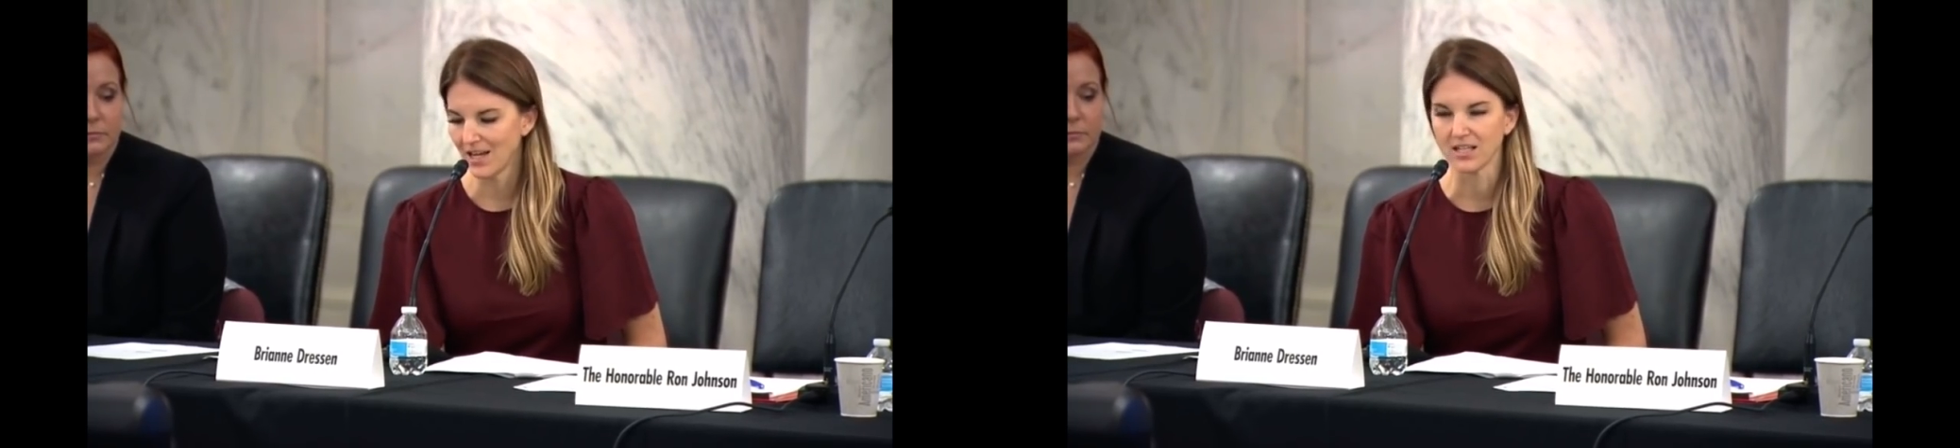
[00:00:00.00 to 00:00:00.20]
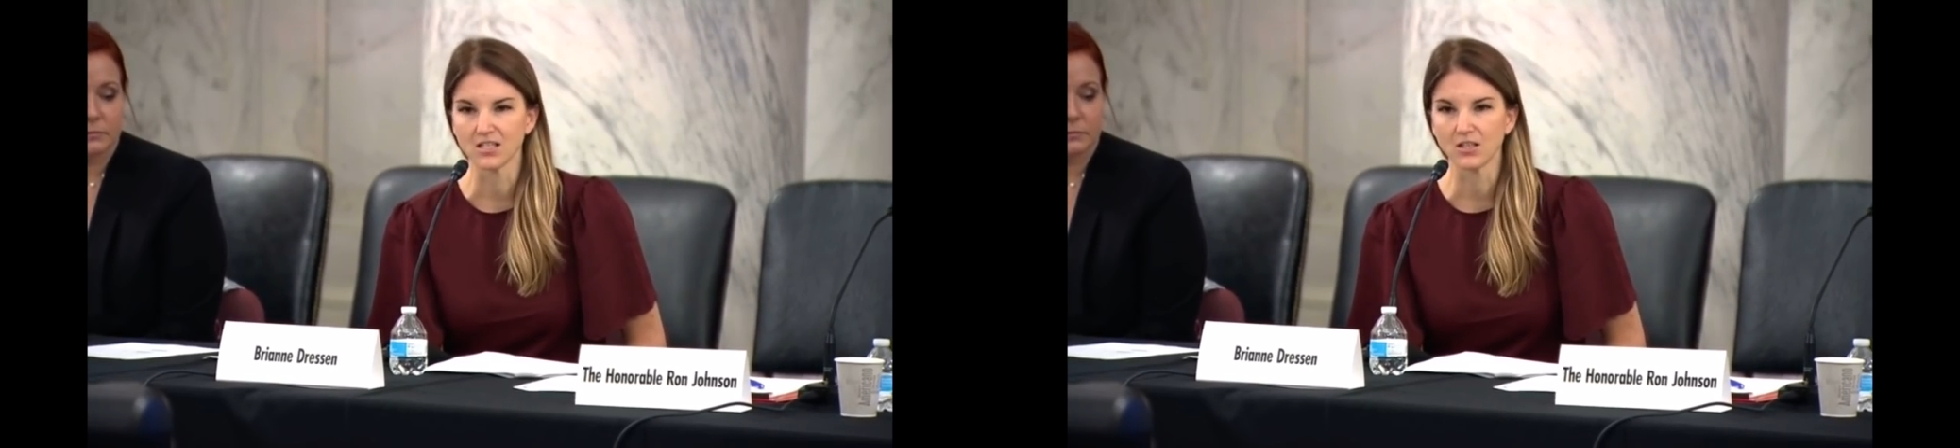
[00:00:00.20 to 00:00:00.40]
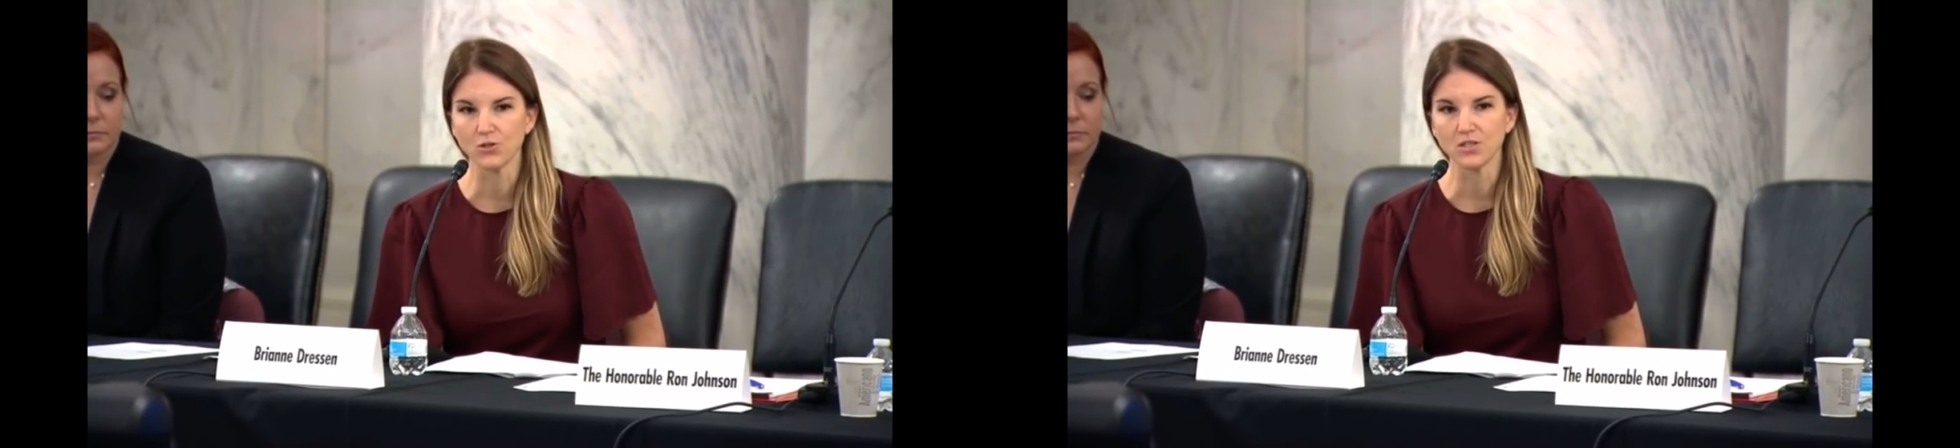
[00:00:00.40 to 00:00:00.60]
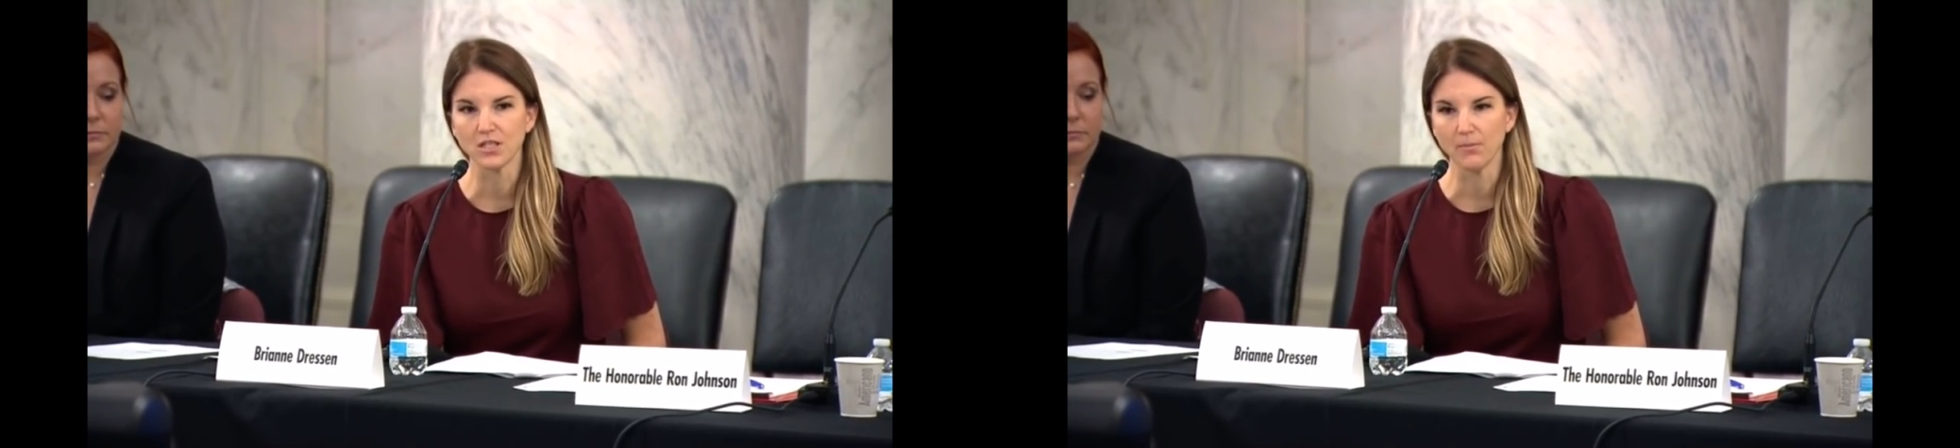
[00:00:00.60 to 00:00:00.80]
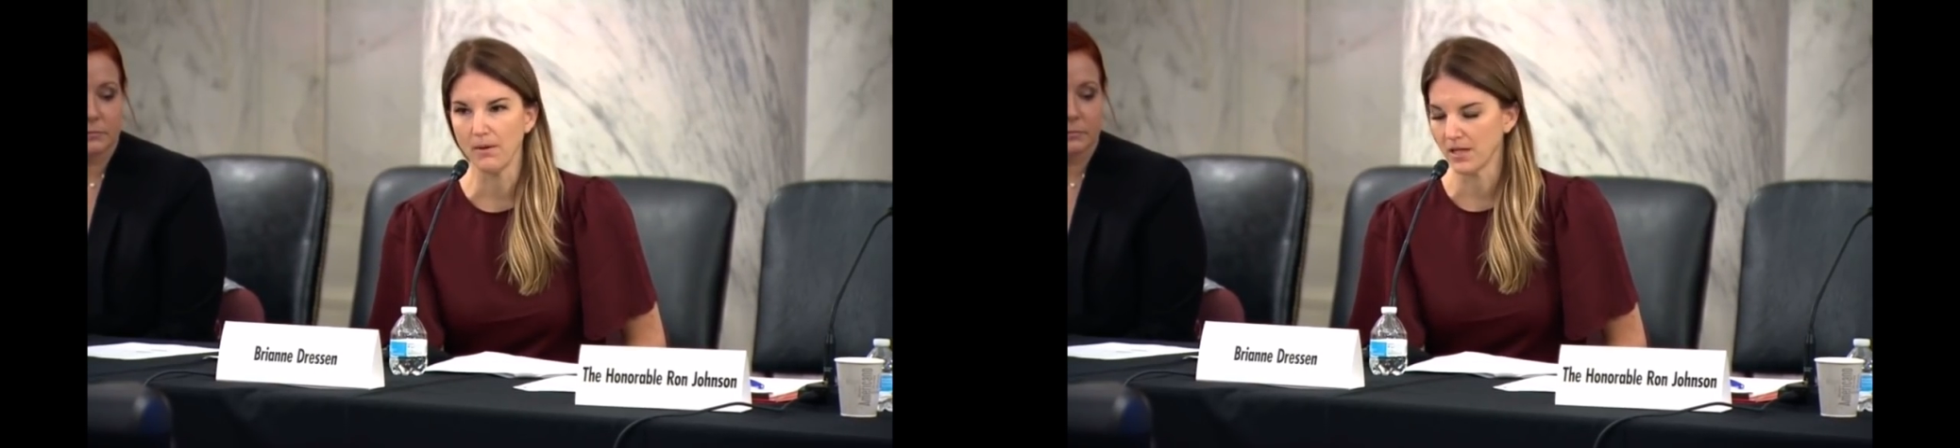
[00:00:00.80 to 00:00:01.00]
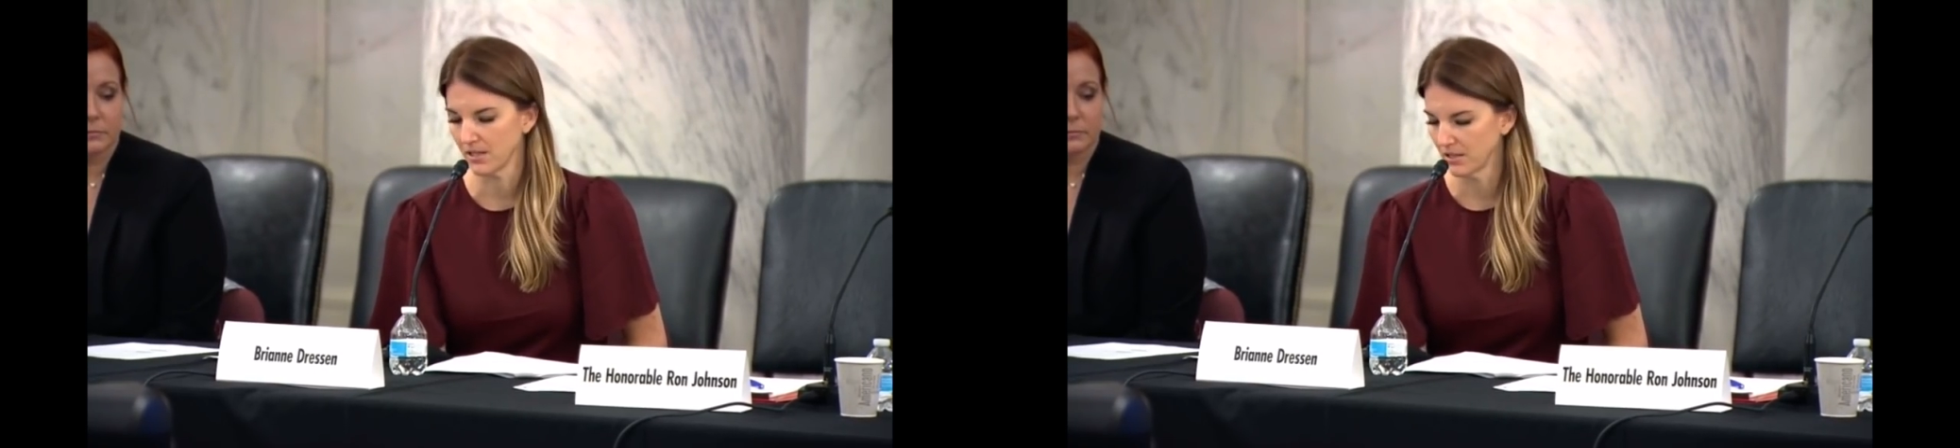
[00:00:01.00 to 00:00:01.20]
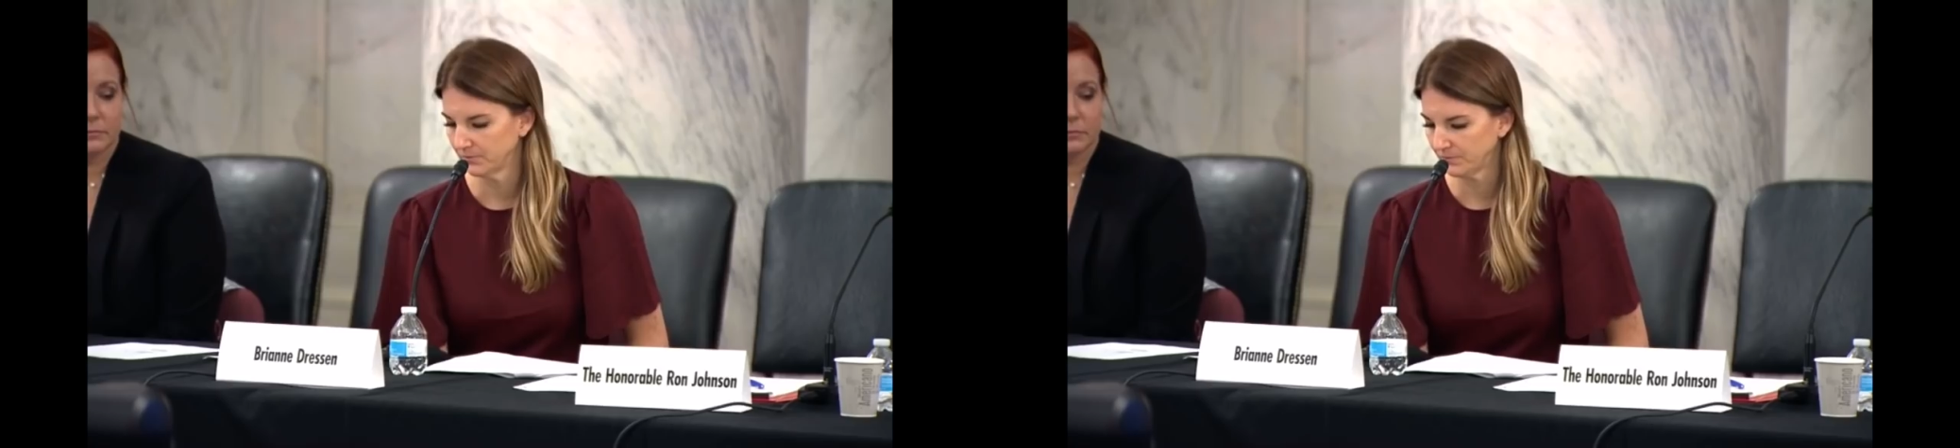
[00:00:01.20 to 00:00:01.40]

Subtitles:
and disclosed to the public.